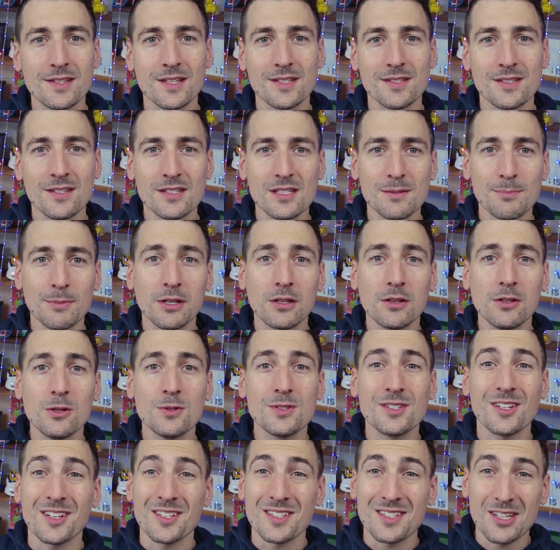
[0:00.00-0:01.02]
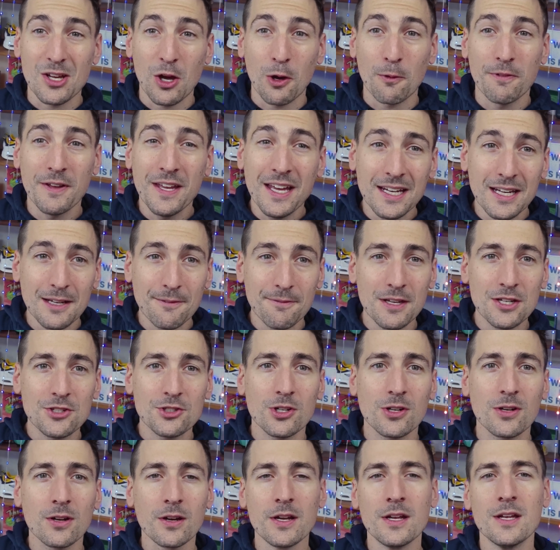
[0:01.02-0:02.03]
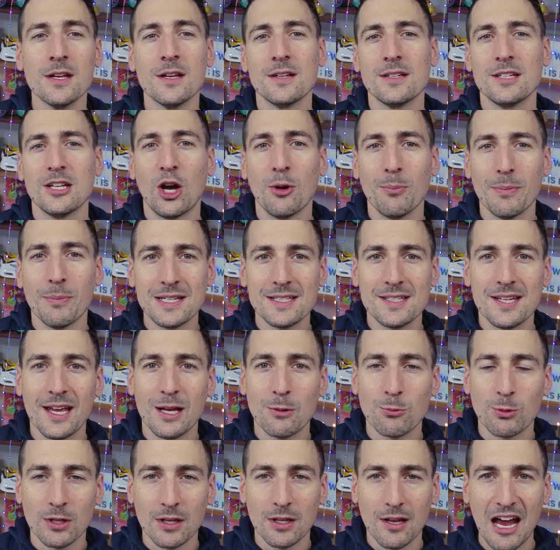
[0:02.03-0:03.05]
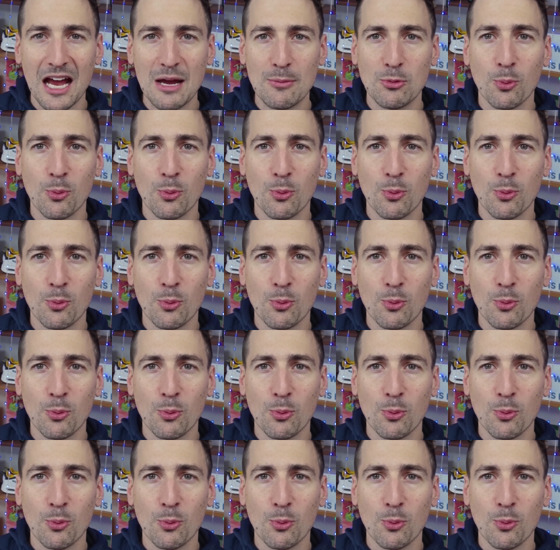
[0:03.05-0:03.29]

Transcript: system includes a self-heating feature to help maintain reliable